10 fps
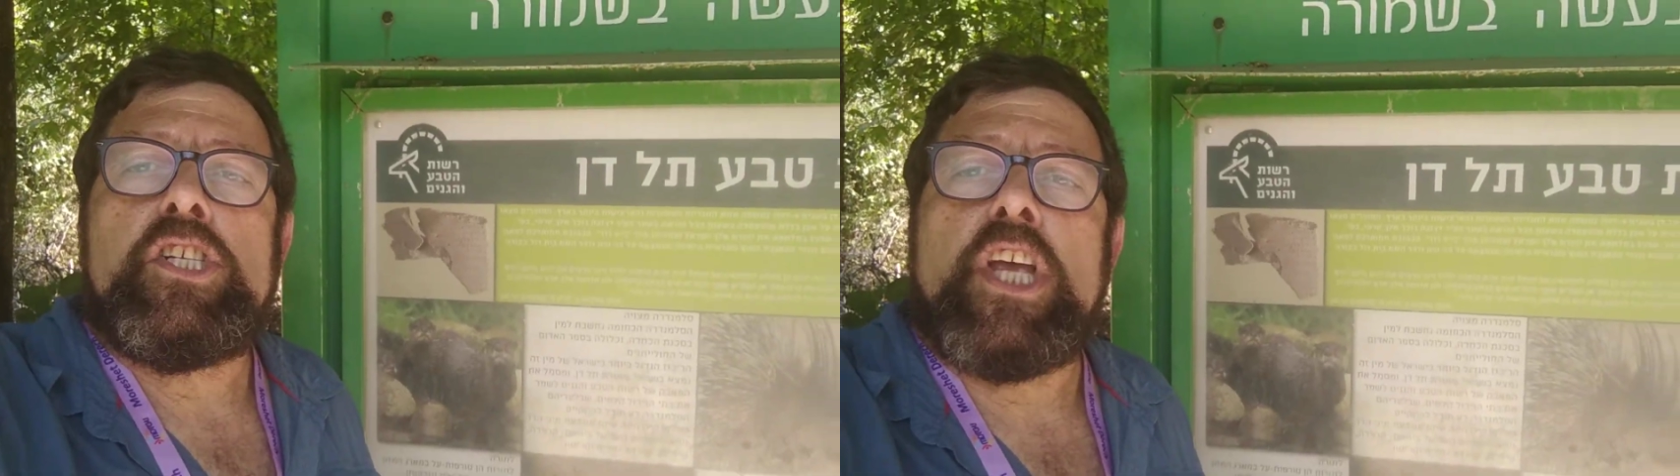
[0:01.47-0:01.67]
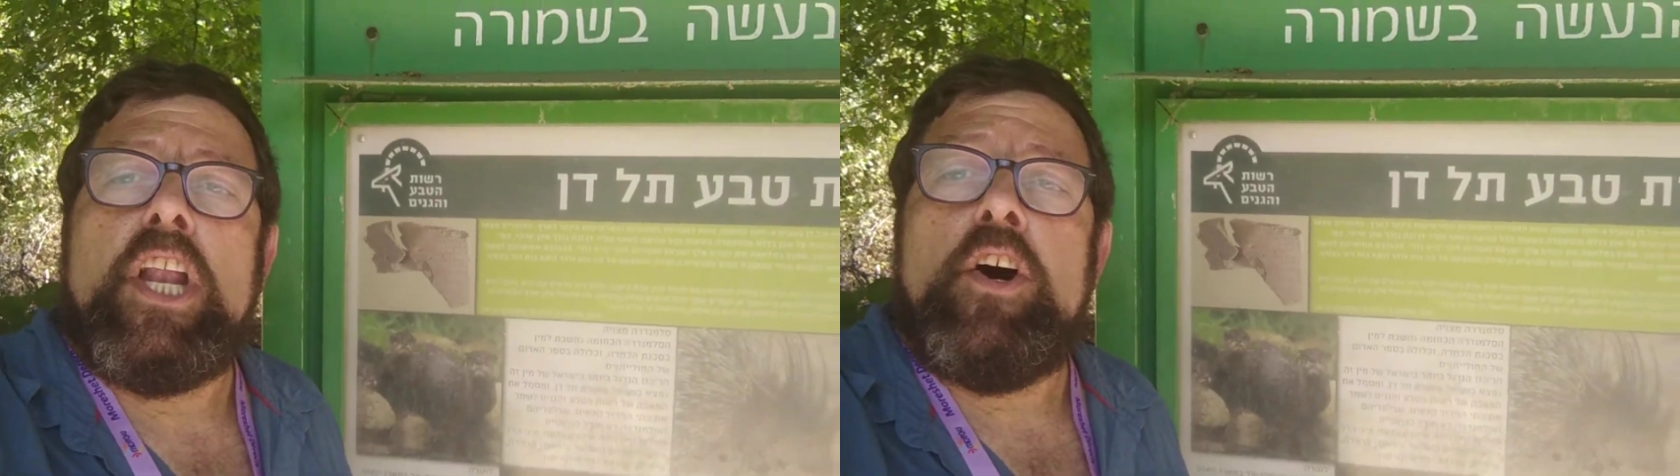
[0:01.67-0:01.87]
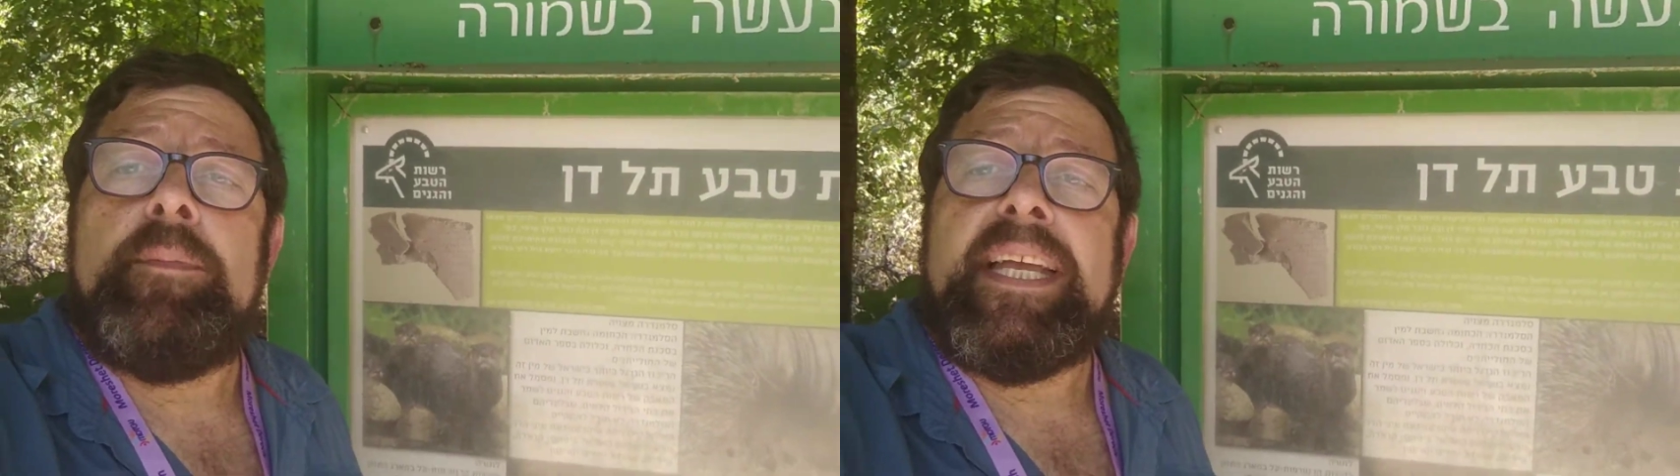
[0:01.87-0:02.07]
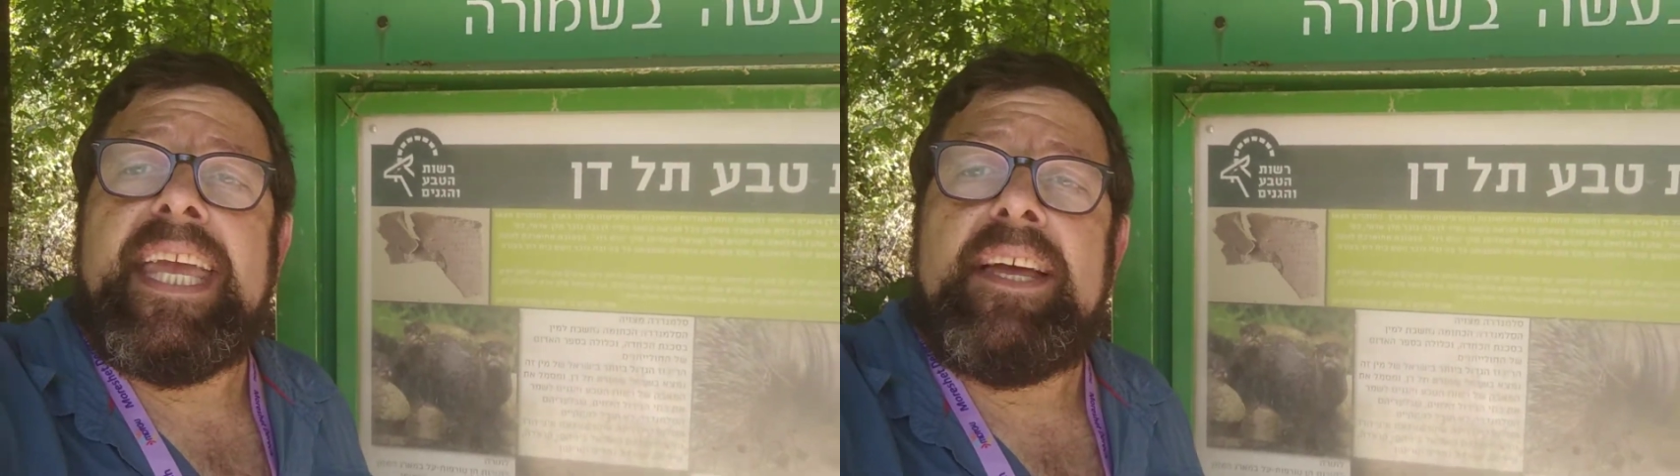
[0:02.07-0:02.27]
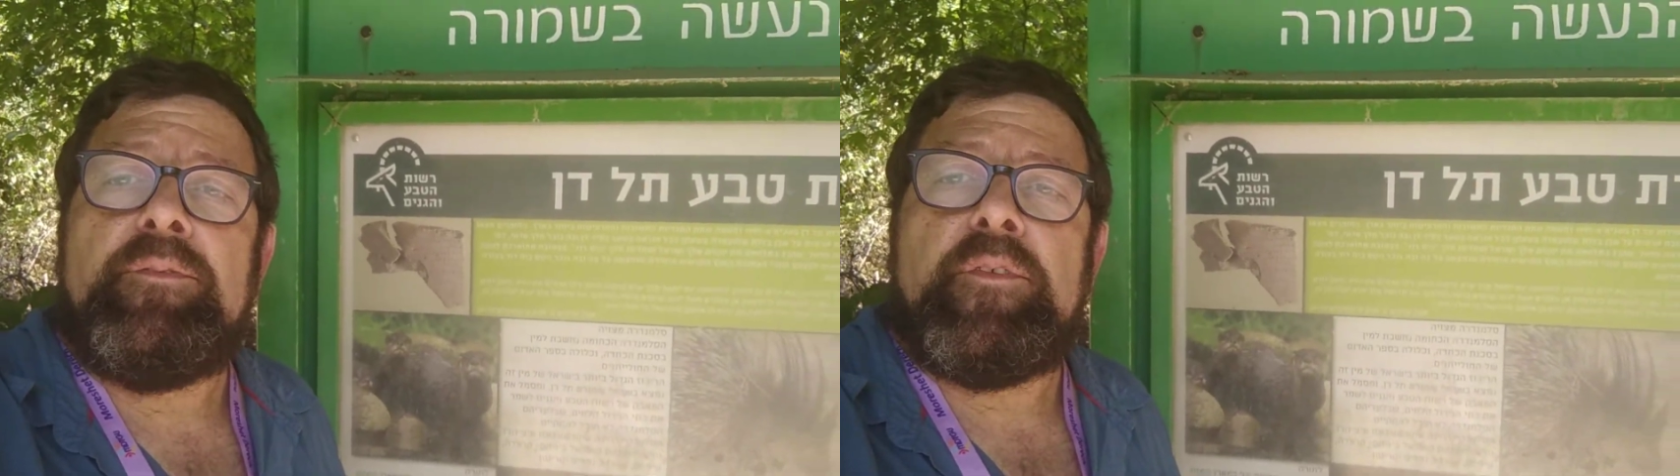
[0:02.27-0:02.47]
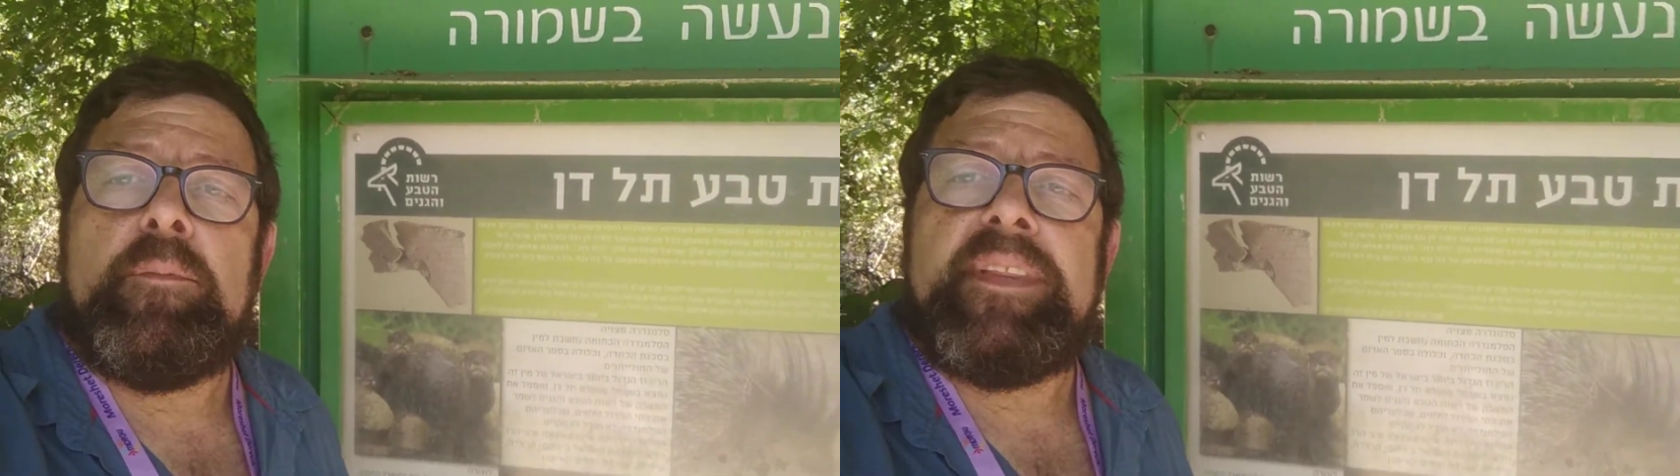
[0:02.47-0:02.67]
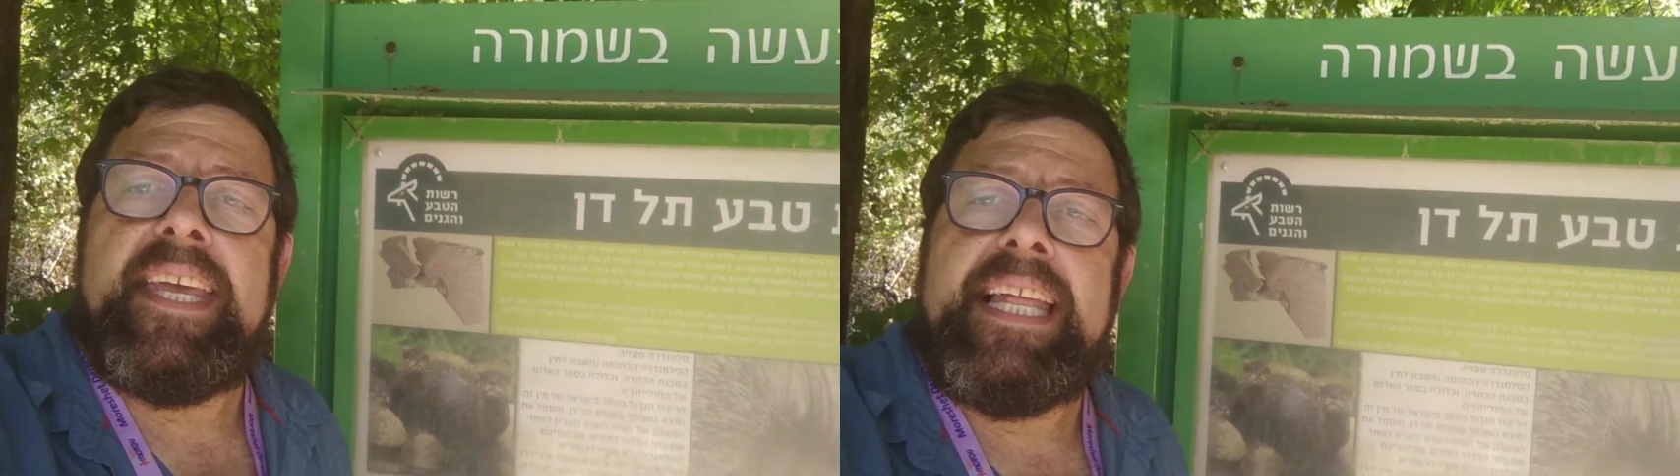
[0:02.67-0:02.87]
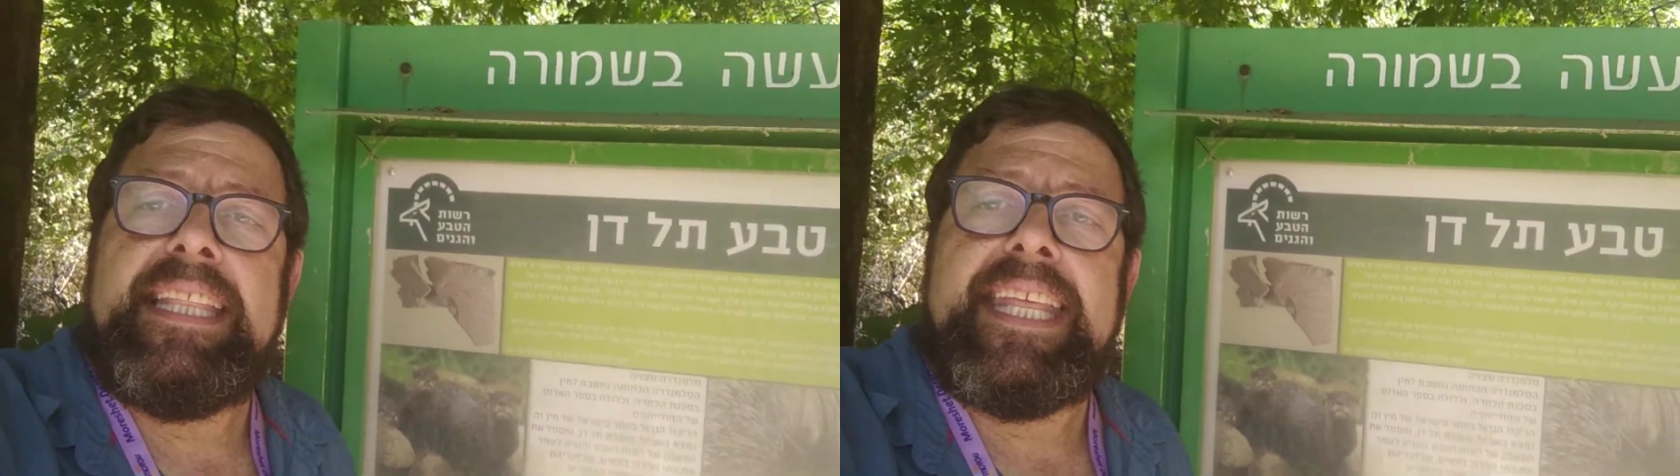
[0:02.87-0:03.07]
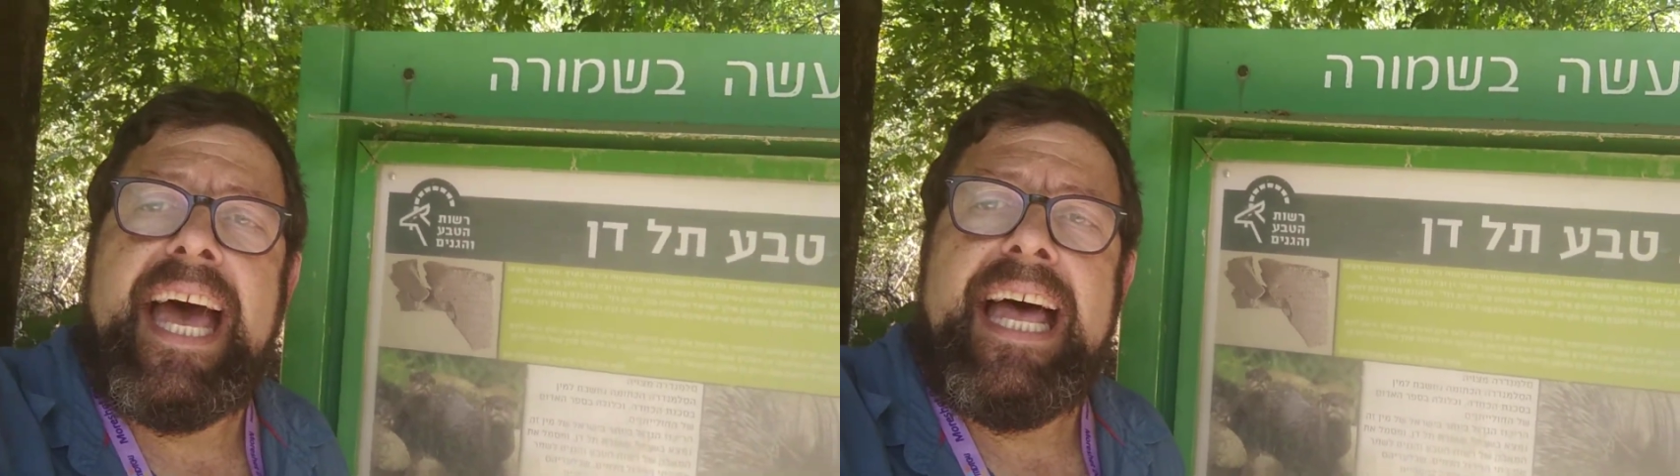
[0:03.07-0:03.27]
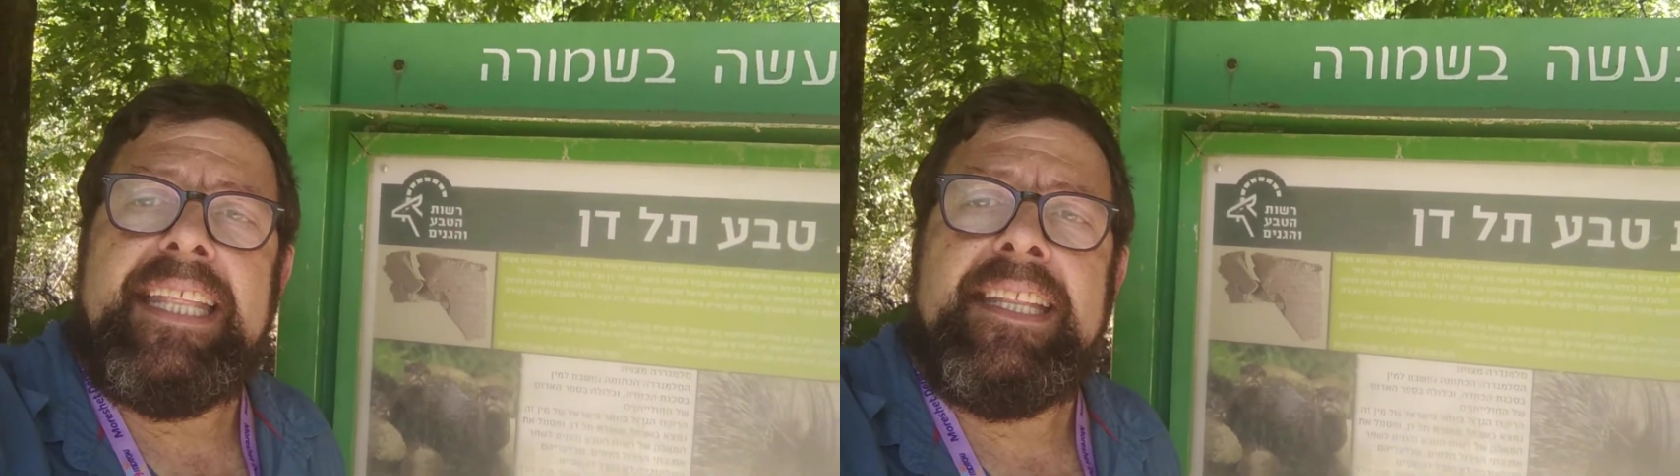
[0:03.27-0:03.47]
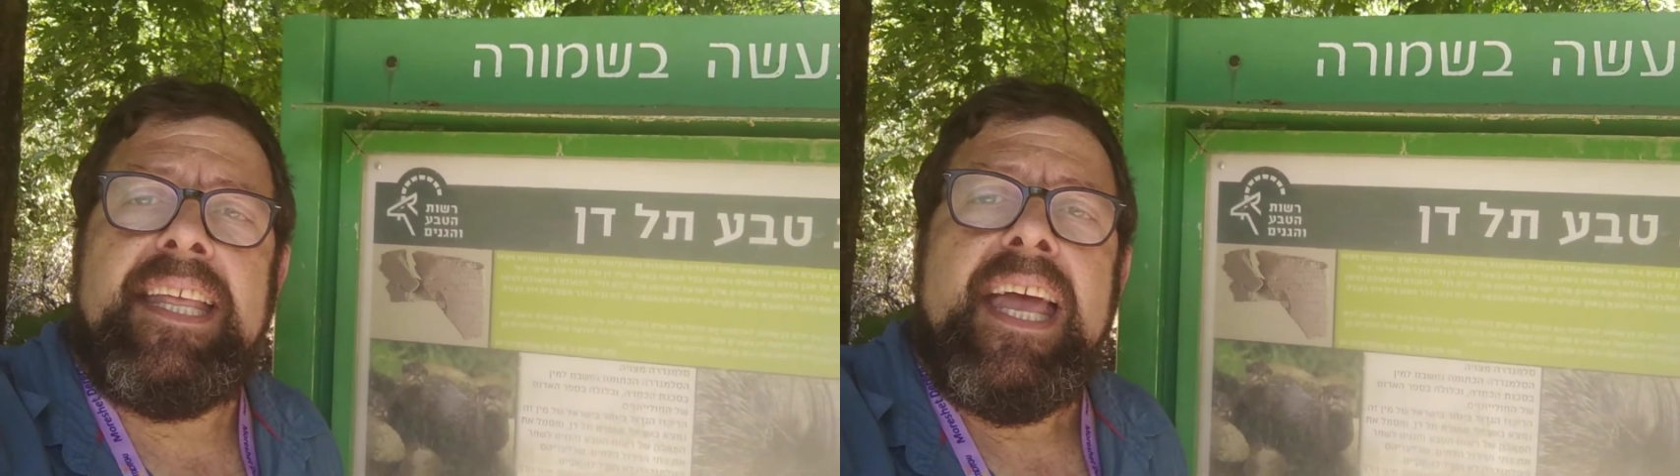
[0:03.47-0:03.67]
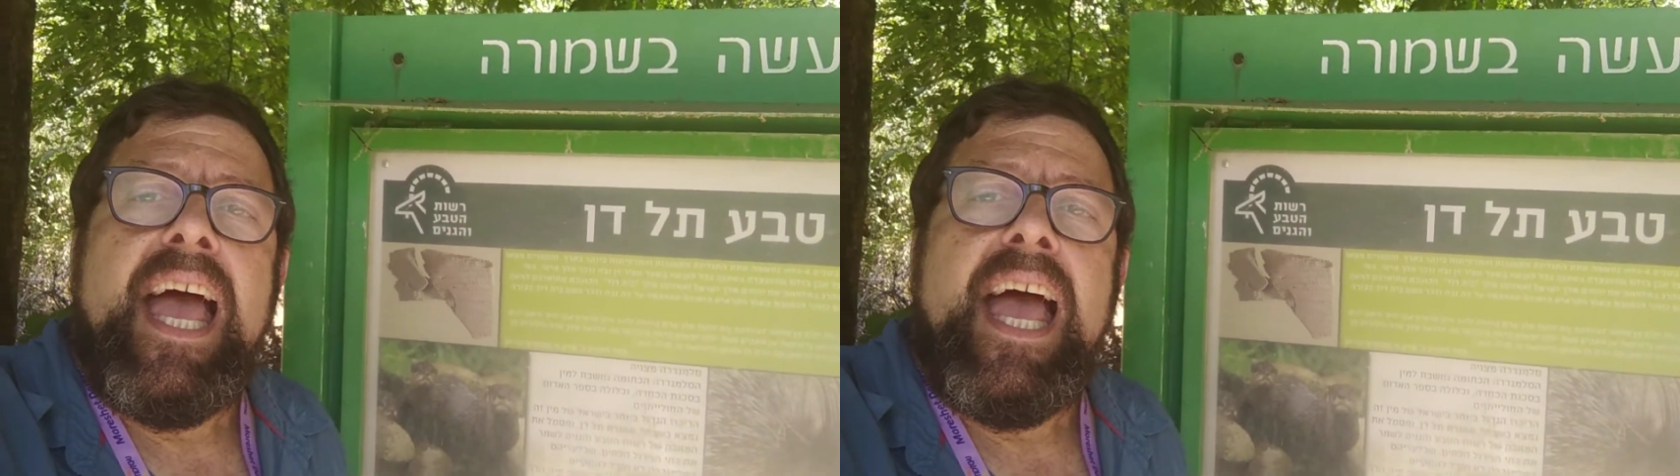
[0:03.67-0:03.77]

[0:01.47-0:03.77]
Shalom again from Tel Dan.